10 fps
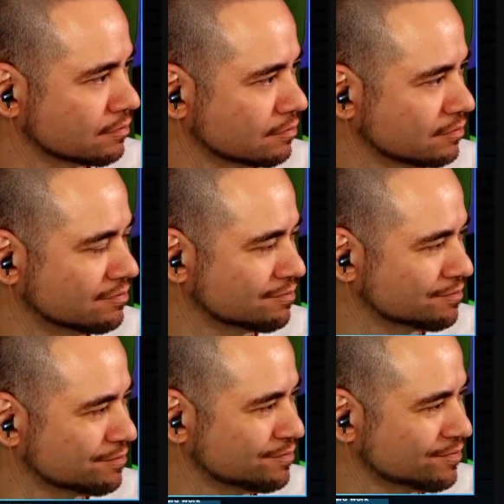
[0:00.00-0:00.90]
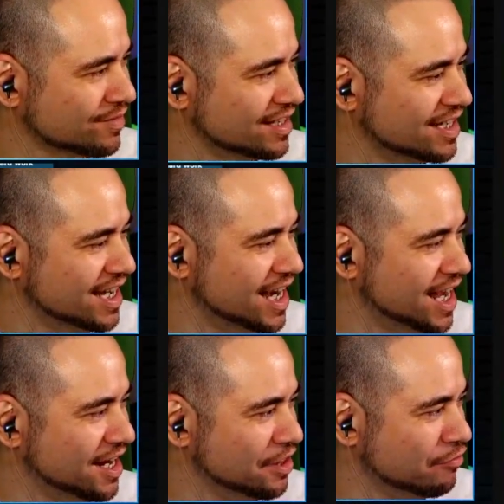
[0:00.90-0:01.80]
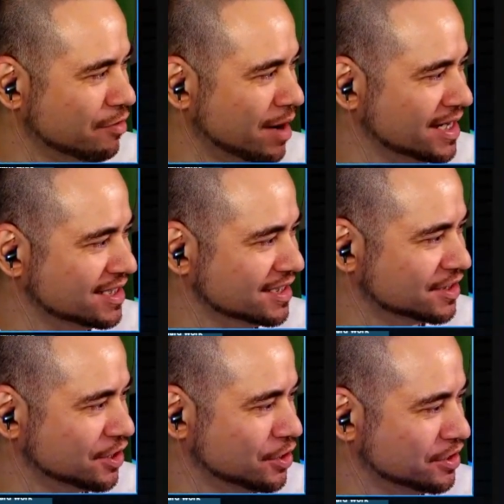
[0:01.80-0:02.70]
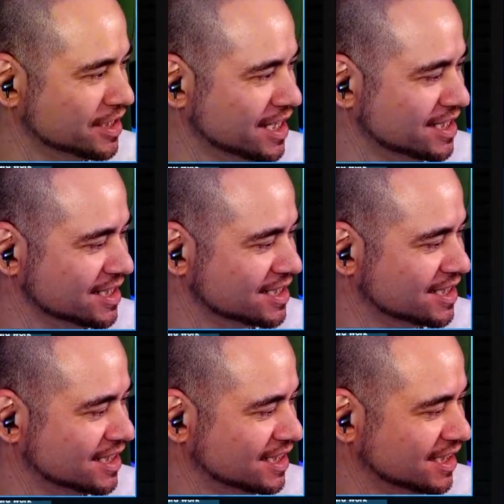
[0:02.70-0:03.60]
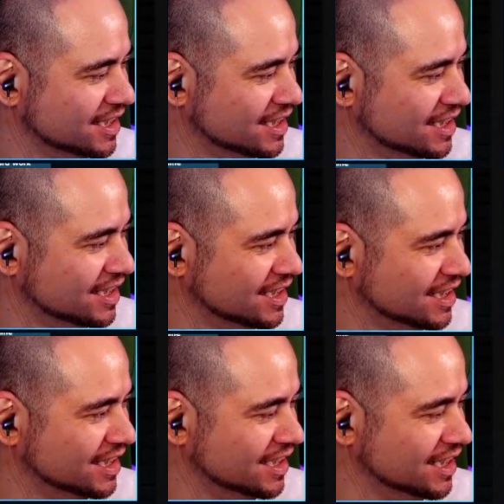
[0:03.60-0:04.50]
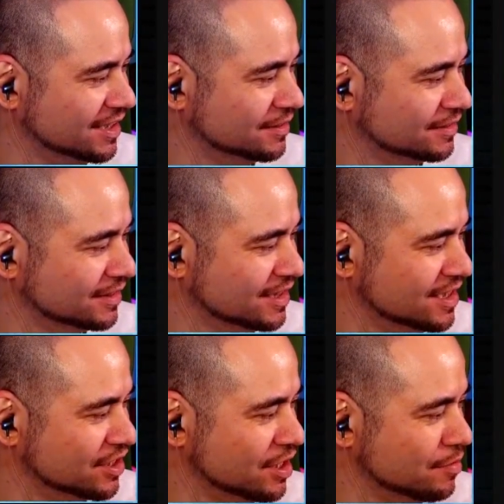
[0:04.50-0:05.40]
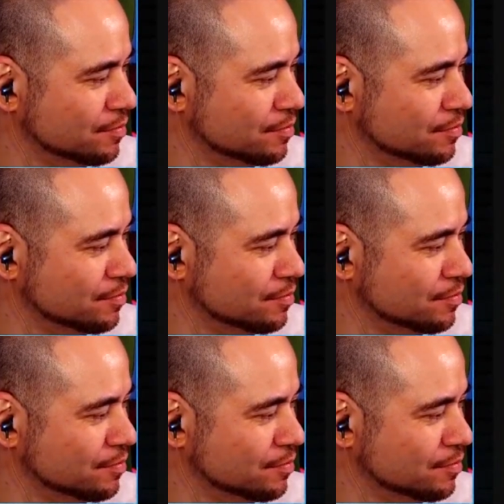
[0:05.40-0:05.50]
here. Another reminder to go to the dentist. Clearly. So they're